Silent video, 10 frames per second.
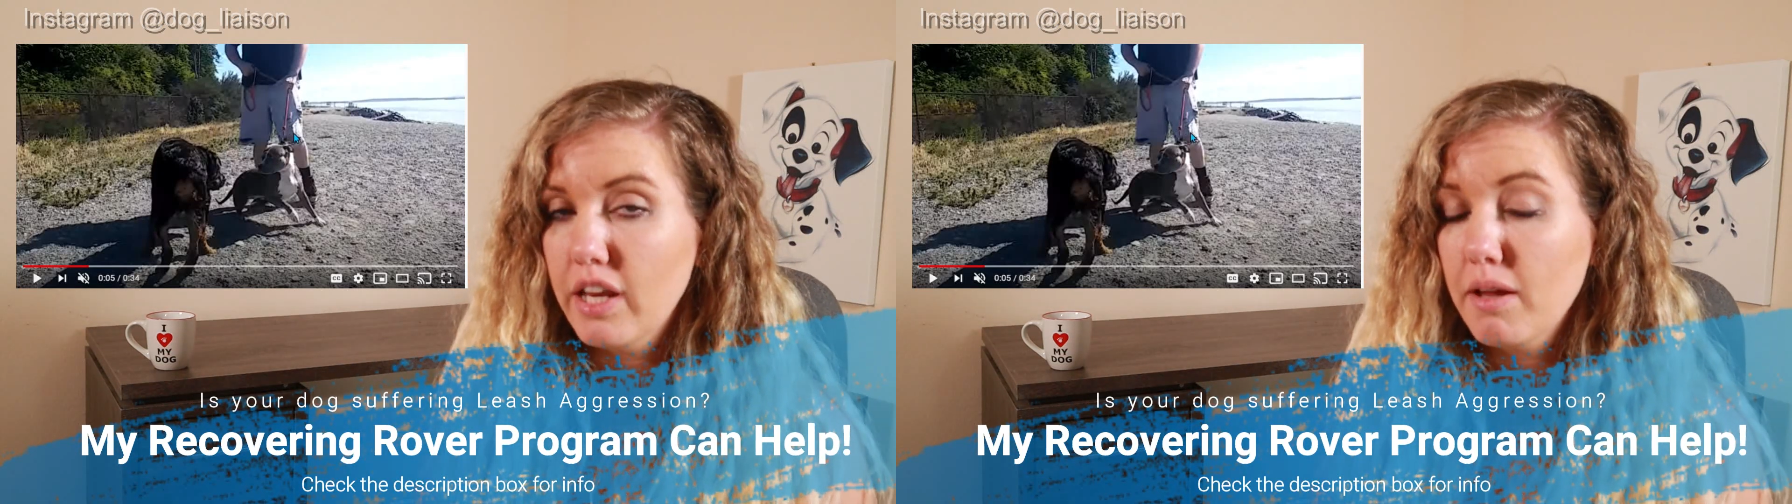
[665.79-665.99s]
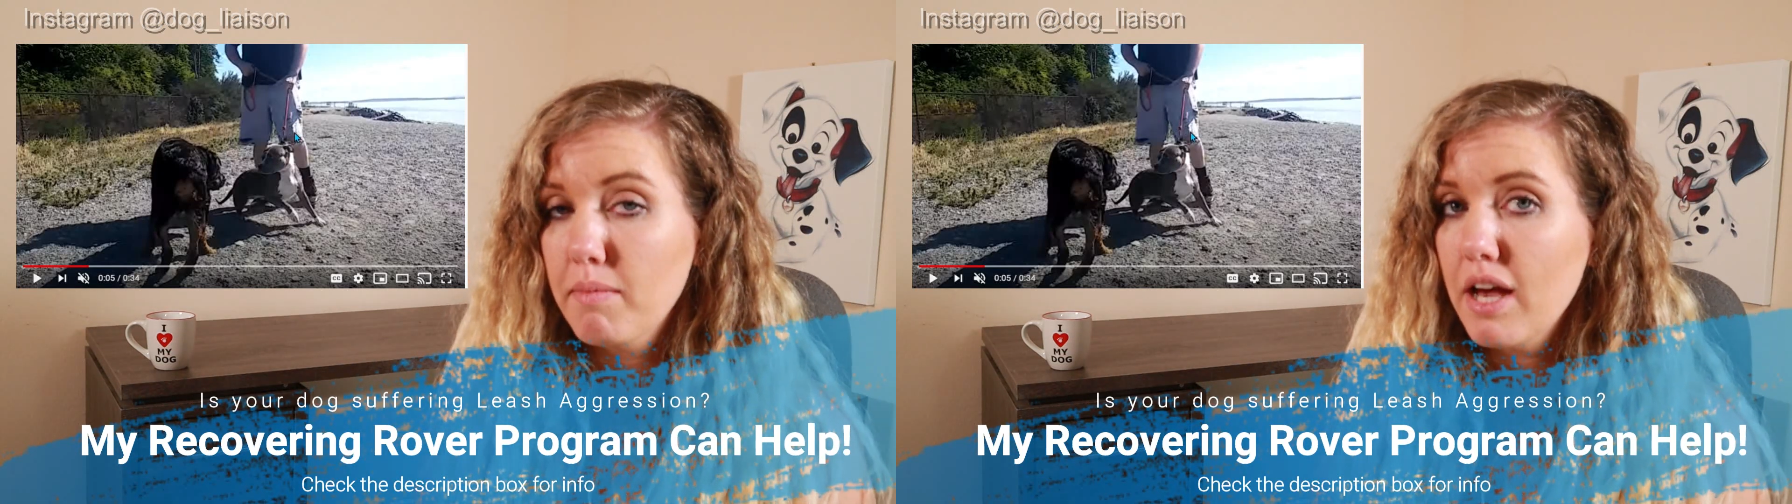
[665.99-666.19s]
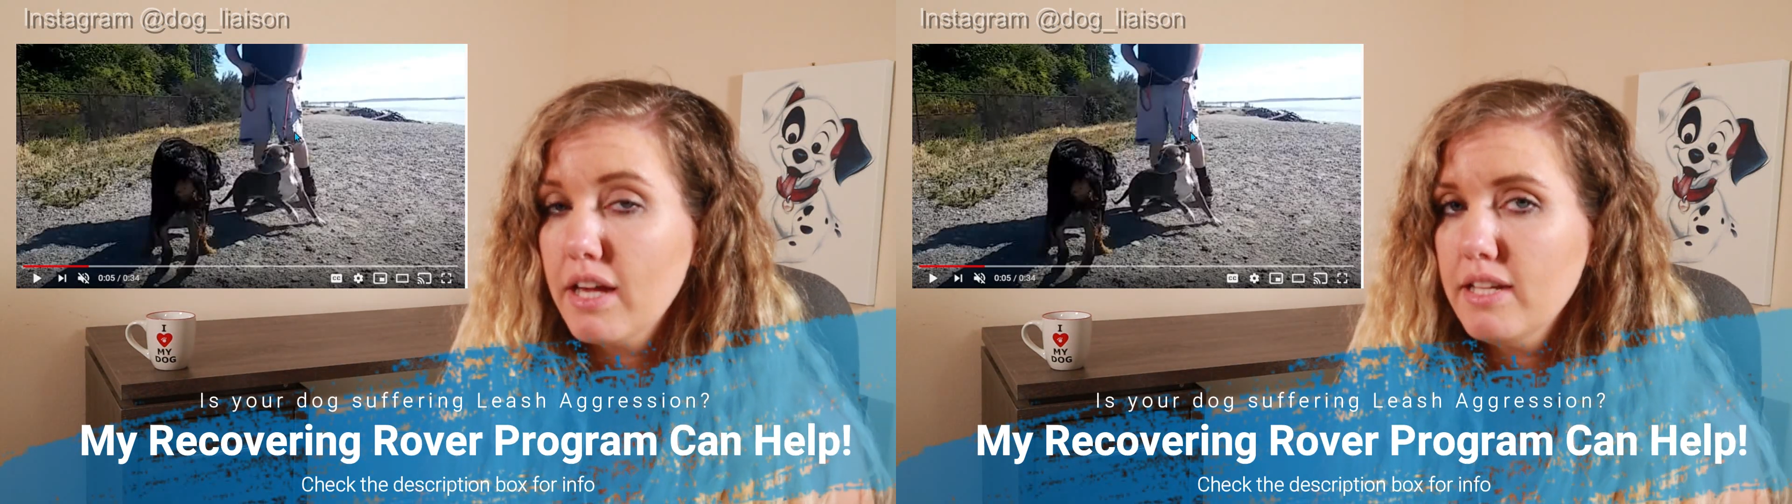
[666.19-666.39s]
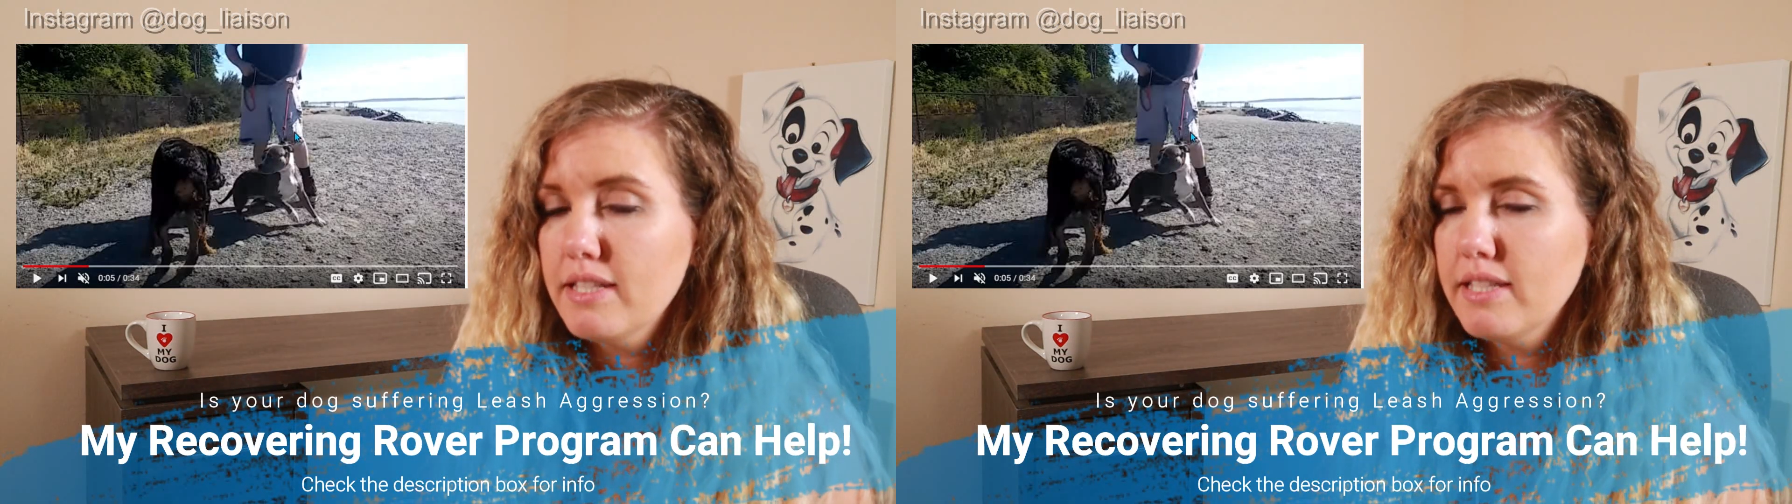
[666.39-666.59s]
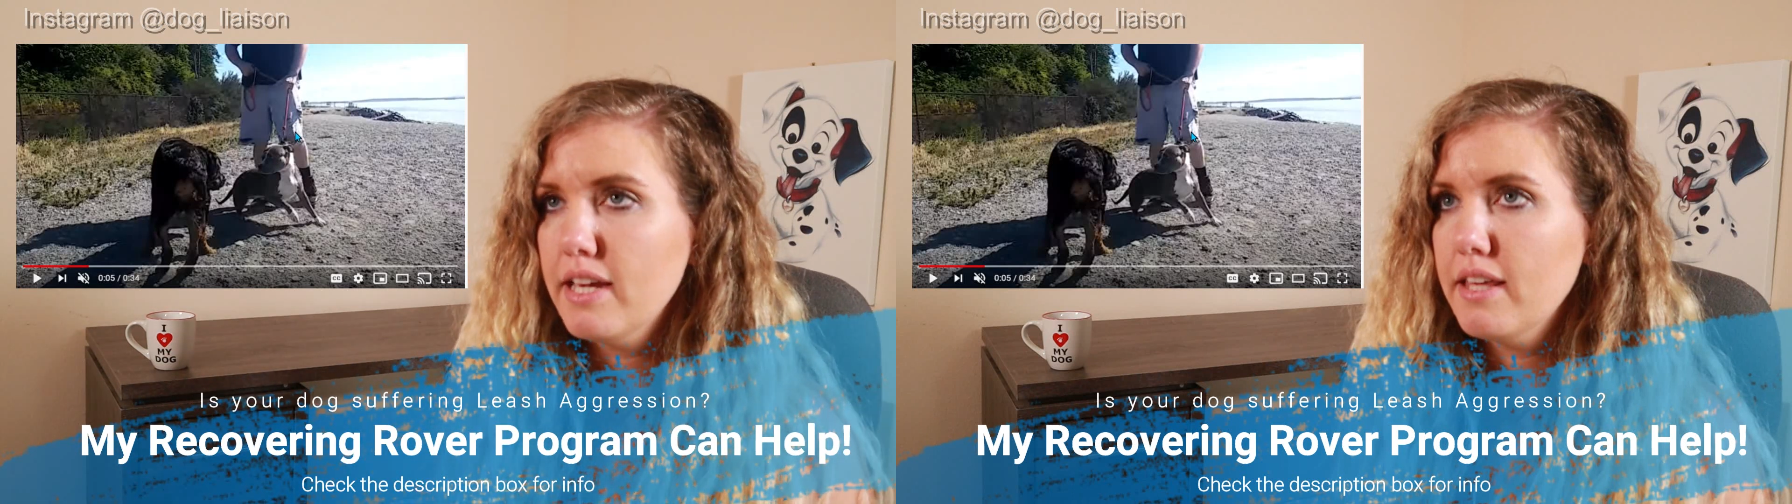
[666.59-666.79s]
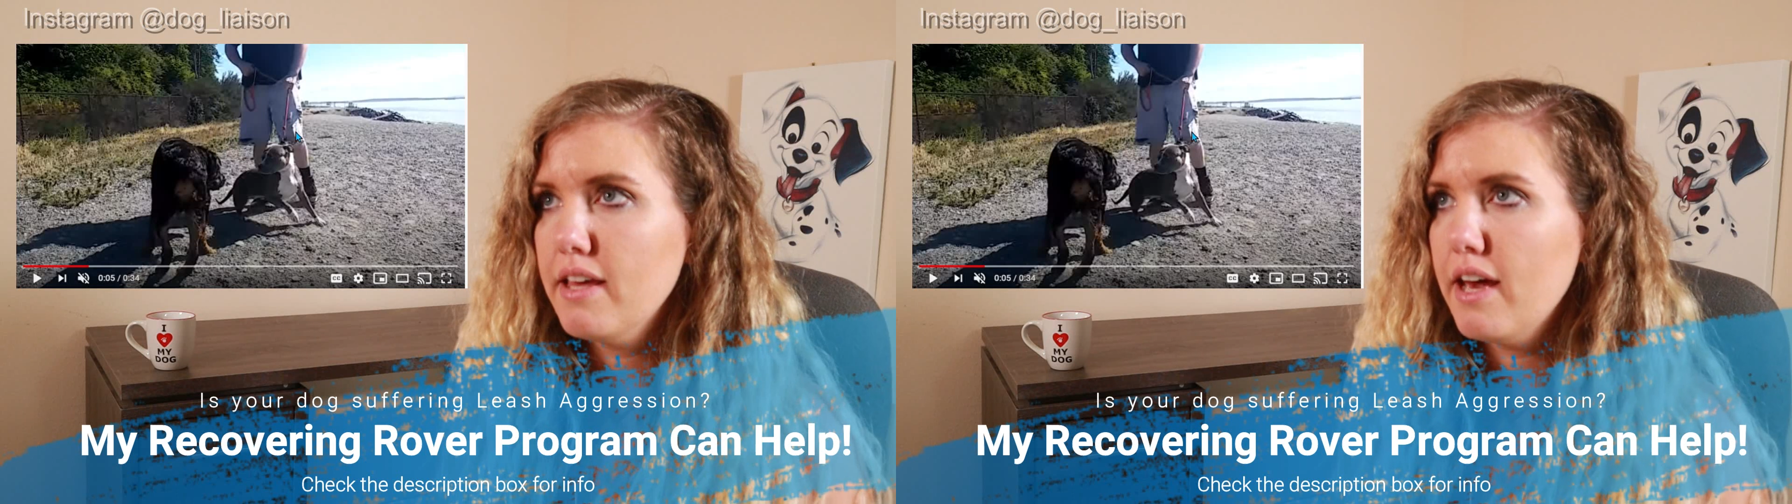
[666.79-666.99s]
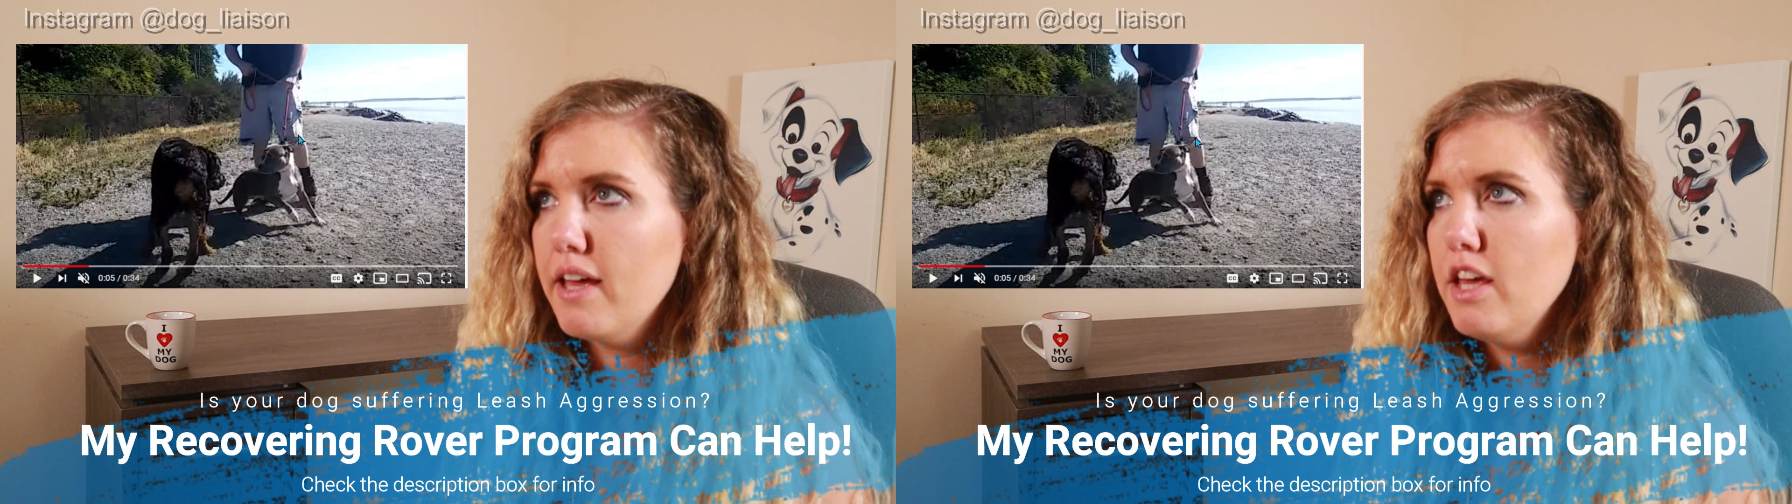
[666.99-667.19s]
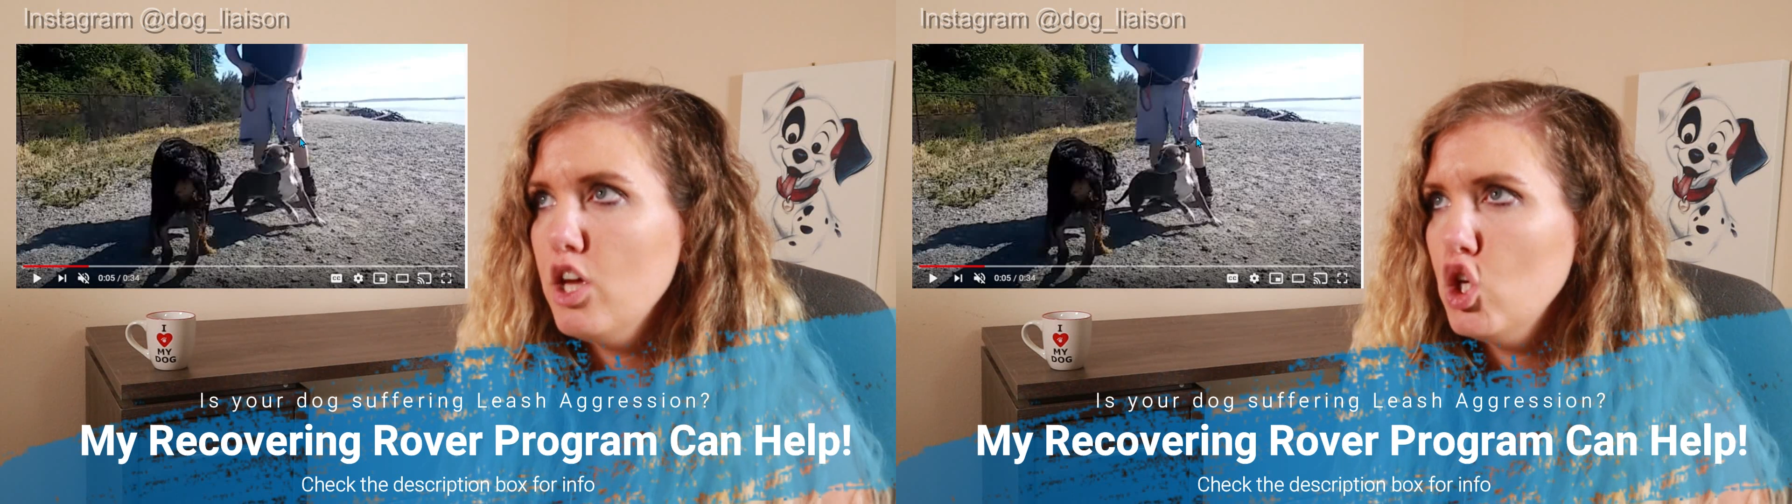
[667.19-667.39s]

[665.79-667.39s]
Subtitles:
And I'm not going to say that